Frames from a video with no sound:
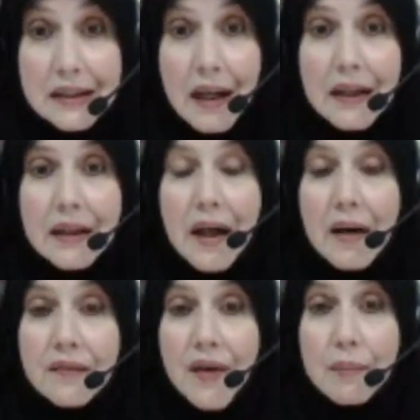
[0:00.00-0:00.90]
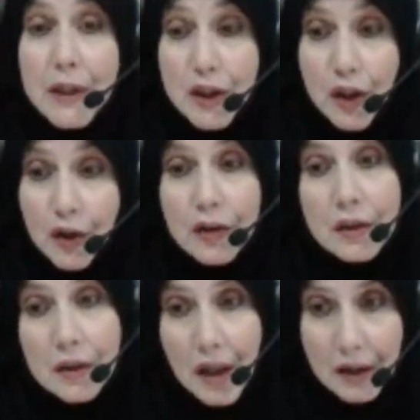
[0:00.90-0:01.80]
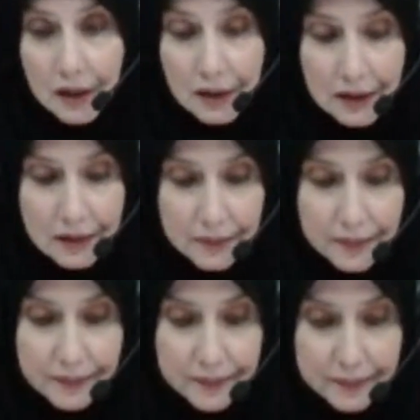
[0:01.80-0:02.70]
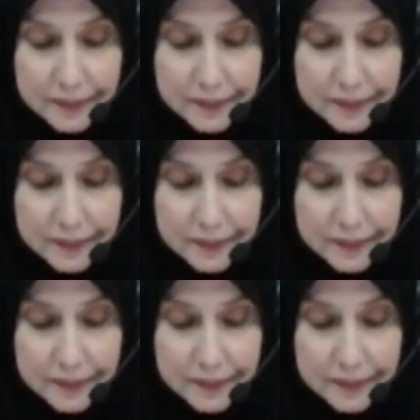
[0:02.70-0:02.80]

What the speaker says: is the son of a maternal uncle.